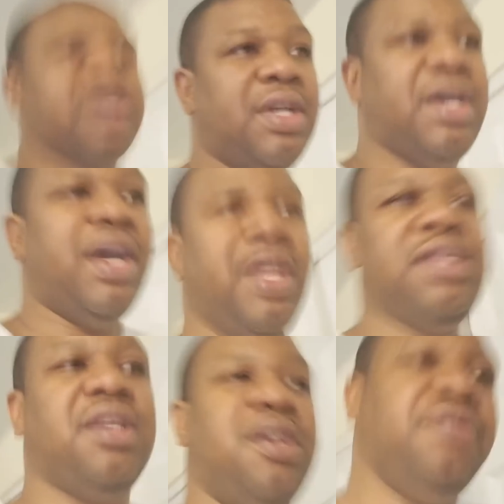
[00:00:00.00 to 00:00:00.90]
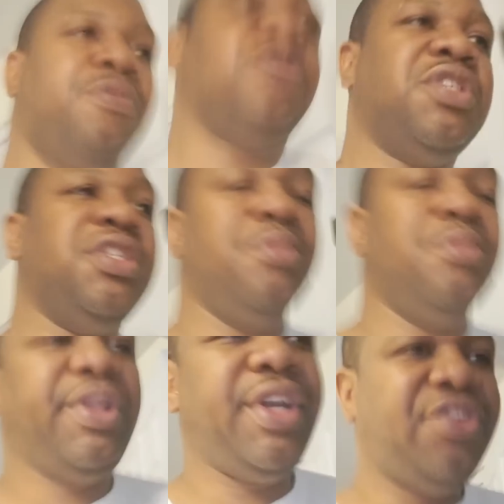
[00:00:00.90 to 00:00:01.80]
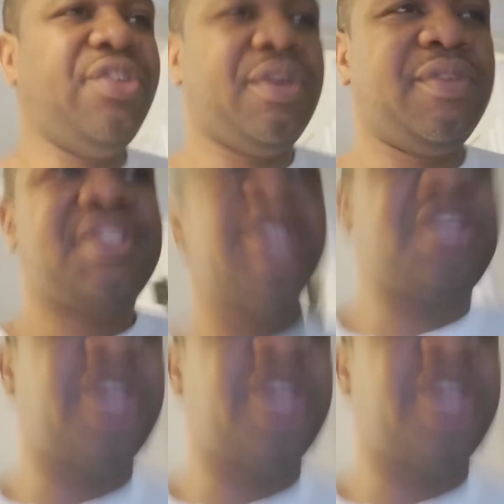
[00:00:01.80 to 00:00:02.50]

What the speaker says: I had the unfortunate pleasure of seeing